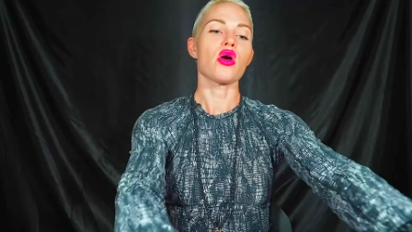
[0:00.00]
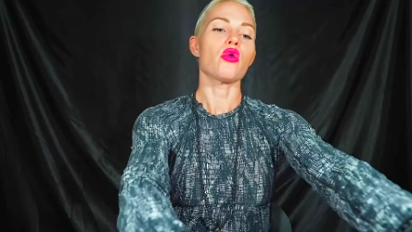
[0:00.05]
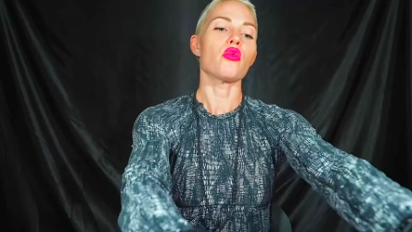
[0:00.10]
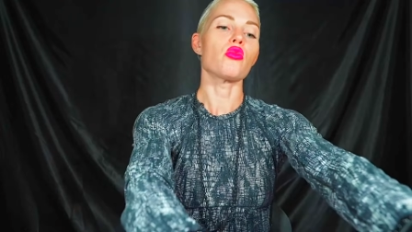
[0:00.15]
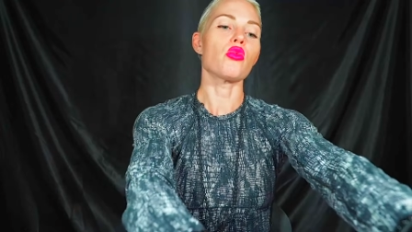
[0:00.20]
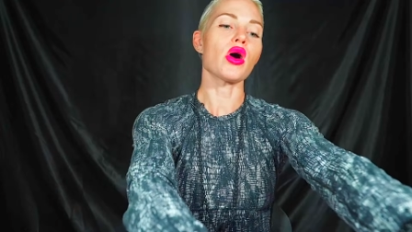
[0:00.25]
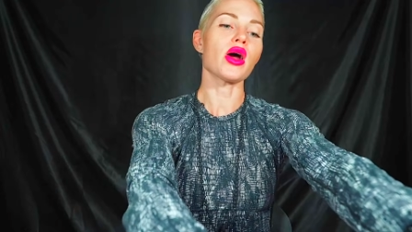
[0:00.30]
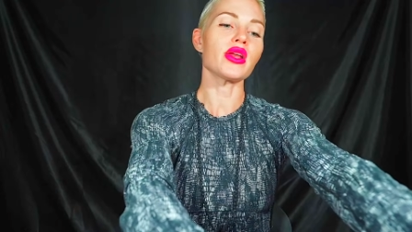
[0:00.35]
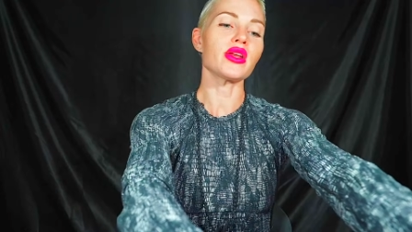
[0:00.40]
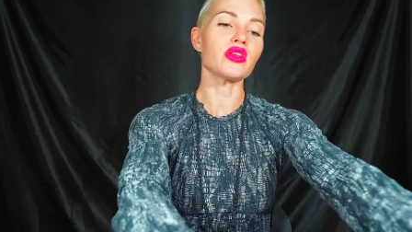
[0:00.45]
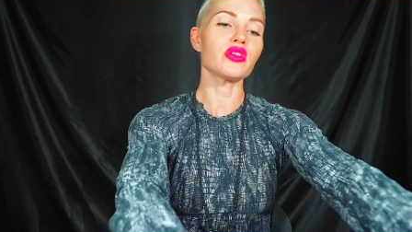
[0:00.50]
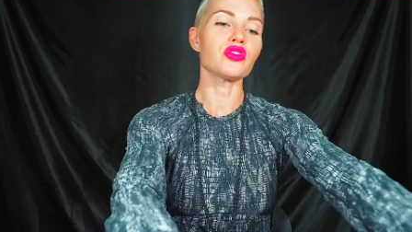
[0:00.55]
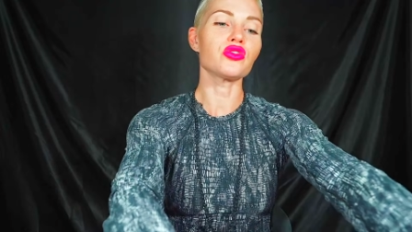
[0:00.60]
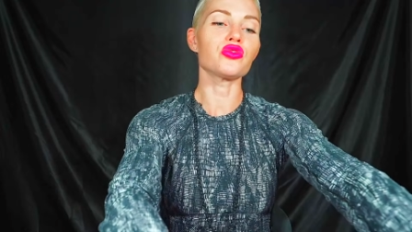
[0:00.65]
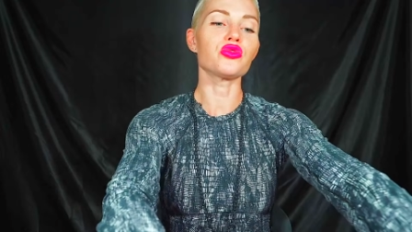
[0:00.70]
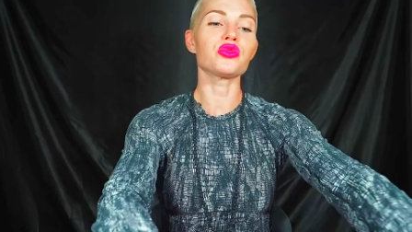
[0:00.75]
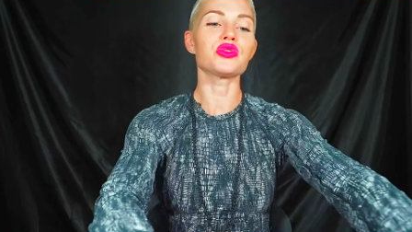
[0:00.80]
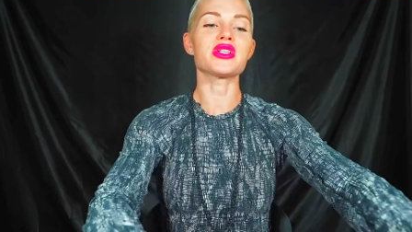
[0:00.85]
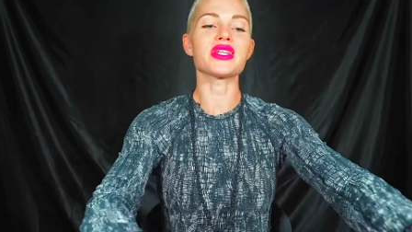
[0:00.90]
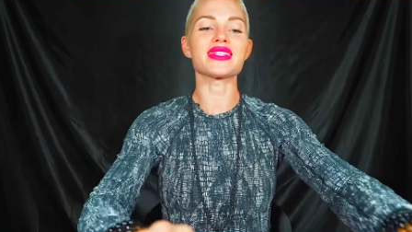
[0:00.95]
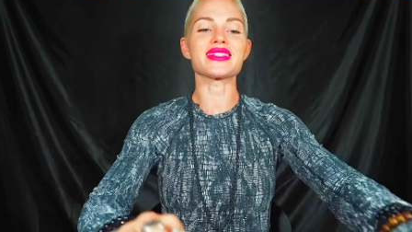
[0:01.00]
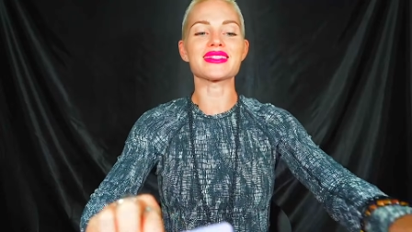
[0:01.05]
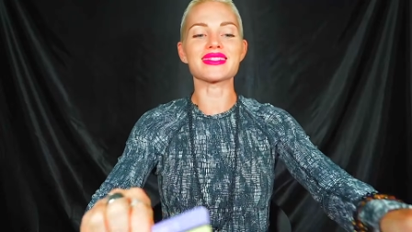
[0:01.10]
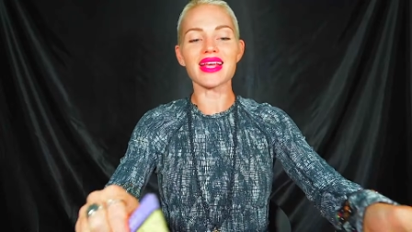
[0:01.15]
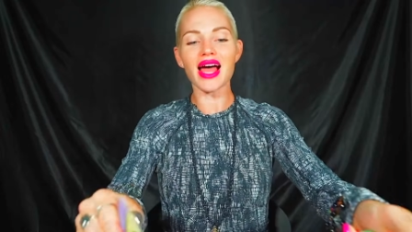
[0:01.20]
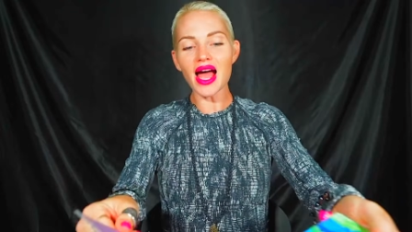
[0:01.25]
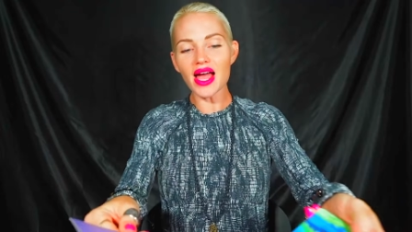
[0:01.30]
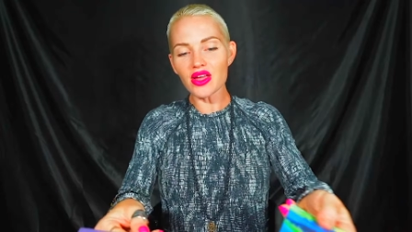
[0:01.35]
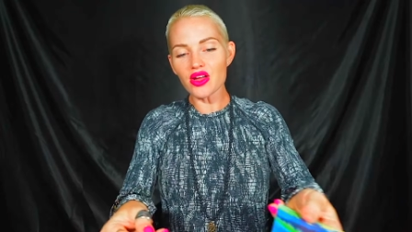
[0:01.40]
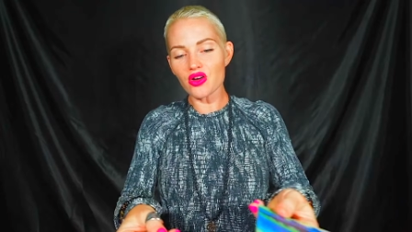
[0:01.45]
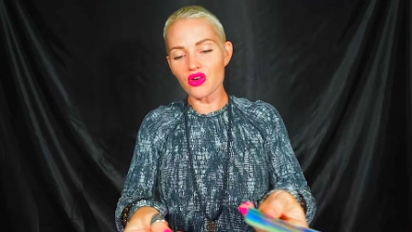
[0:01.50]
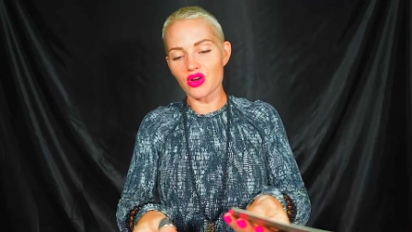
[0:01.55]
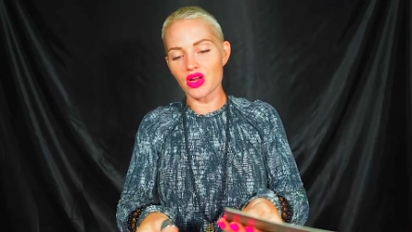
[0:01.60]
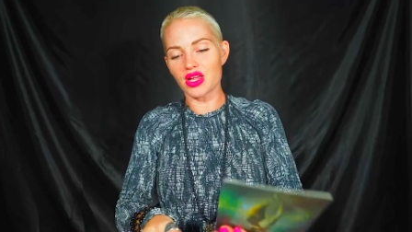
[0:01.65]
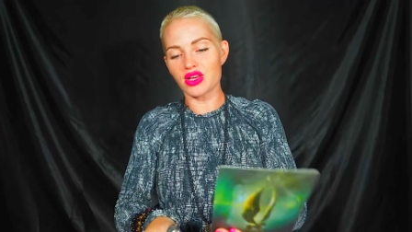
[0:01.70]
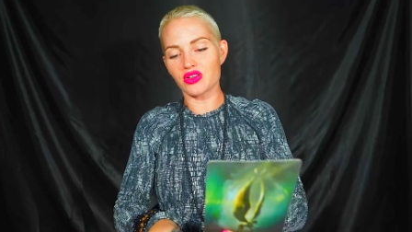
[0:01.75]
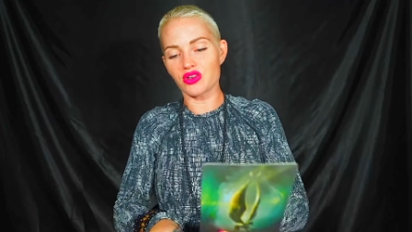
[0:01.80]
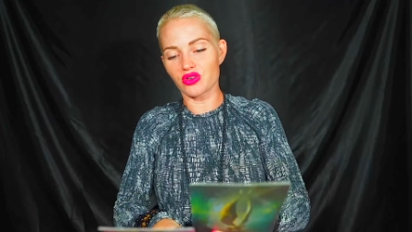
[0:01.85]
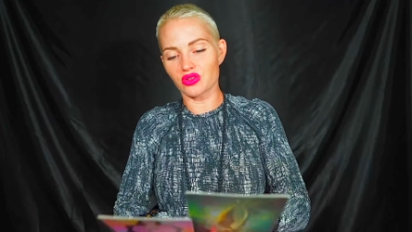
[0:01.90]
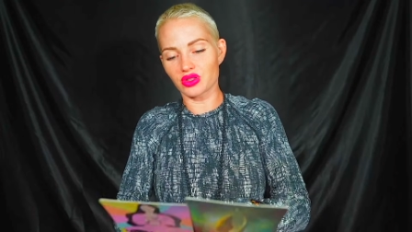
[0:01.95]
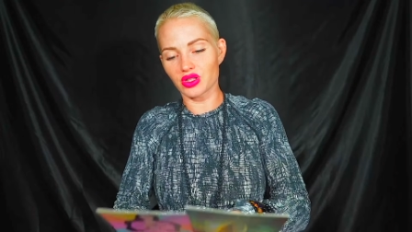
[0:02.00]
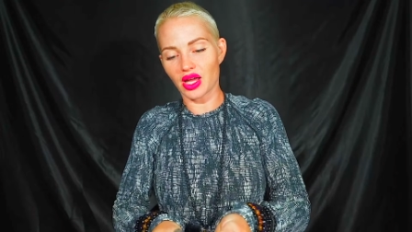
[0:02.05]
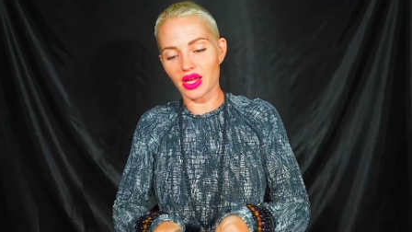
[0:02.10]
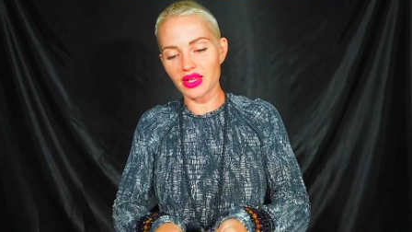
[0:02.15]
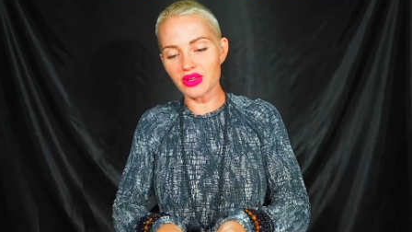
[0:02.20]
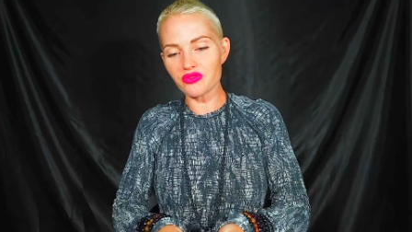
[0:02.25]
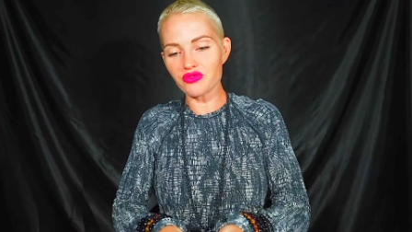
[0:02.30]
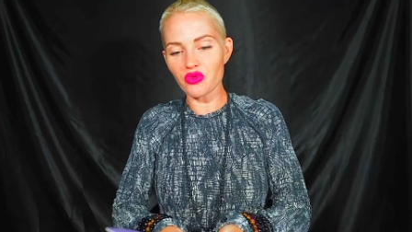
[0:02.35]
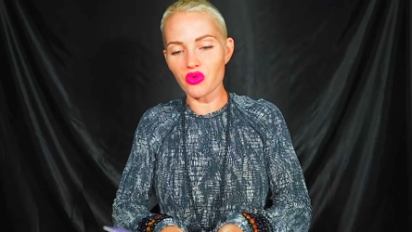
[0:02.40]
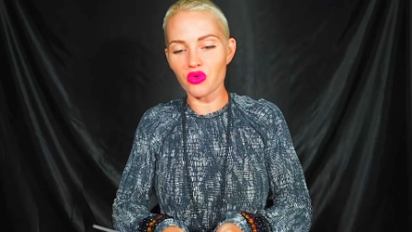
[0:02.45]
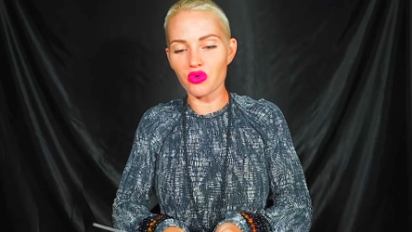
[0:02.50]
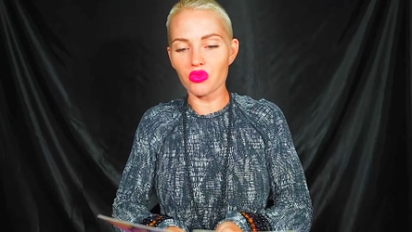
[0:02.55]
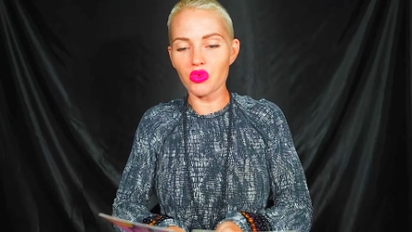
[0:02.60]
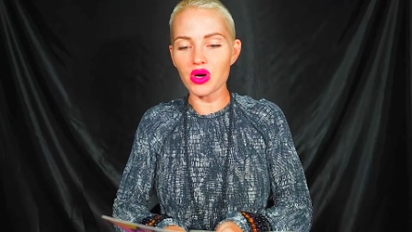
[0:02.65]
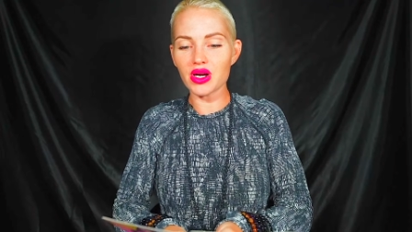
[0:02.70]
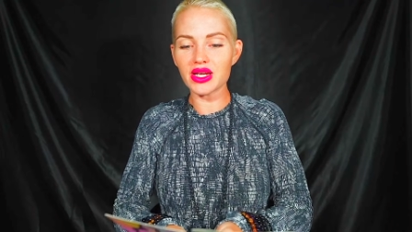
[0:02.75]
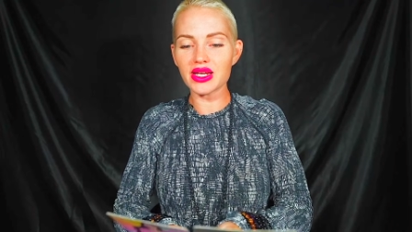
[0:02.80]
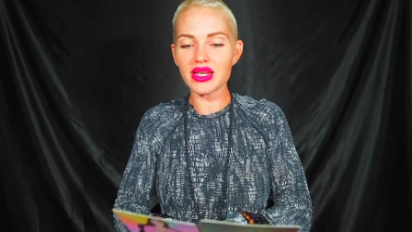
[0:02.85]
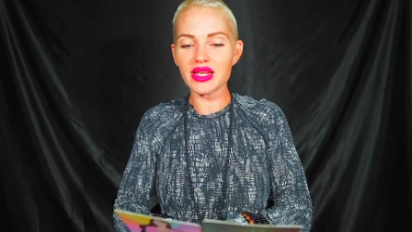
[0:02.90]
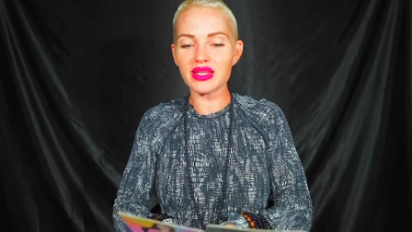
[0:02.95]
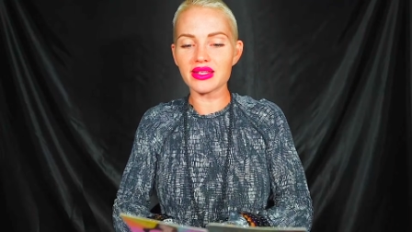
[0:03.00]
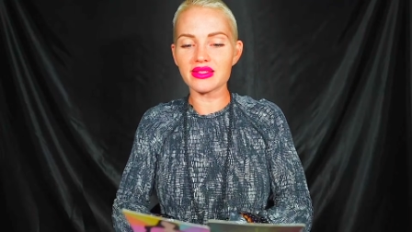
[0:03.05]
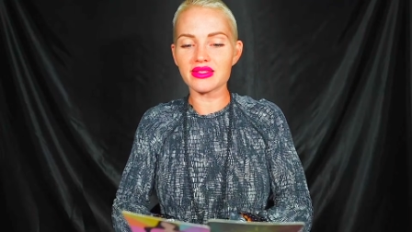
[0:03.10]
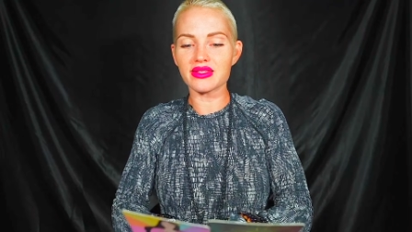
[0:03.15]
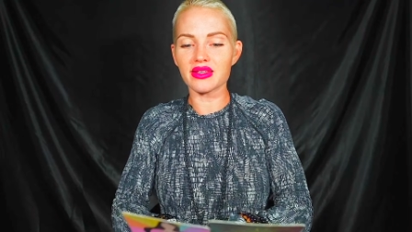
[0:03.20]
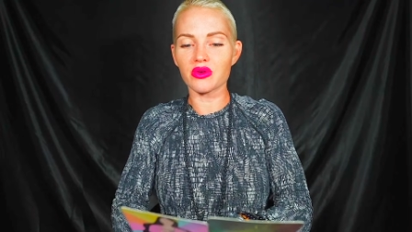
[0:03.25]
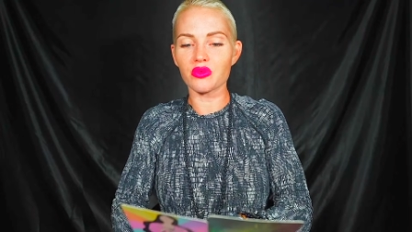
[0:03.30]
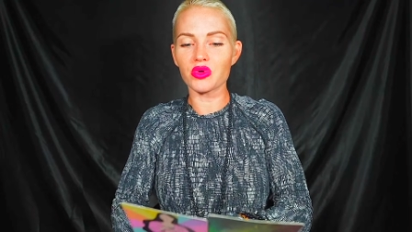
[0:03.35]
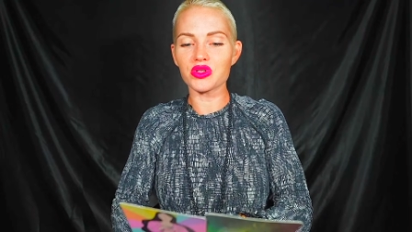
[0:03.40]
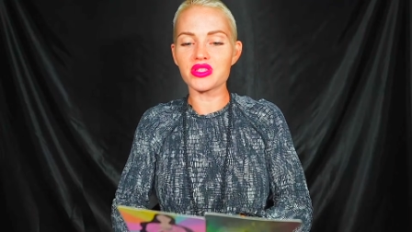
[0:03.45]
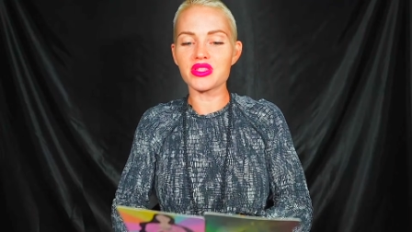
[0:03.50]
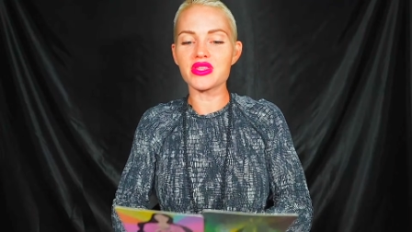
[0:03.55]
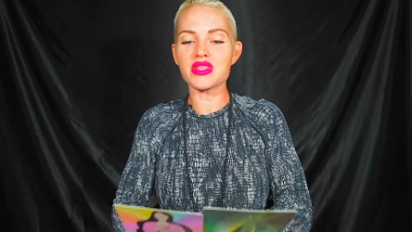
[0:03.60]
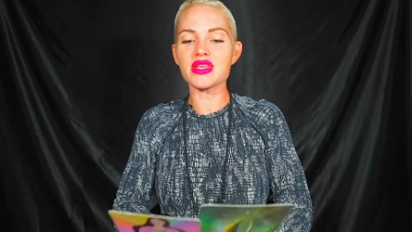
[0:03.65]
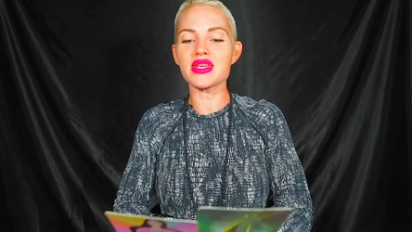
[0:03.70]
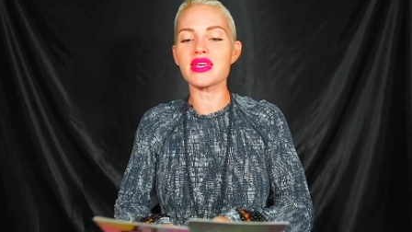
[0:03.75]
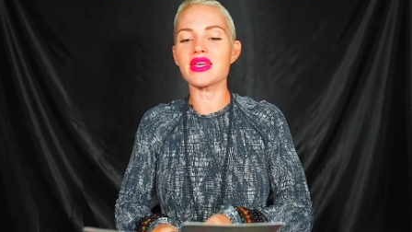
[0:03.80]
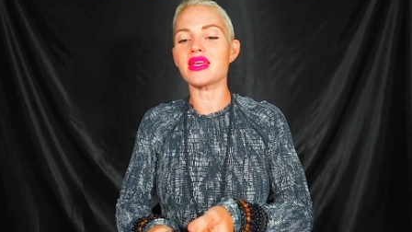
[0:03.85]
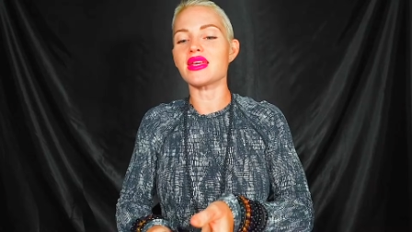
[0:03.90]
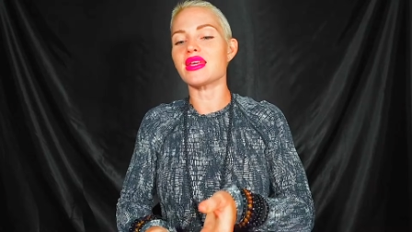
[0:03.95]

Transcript: what you desire in your life, or what it is, what's the,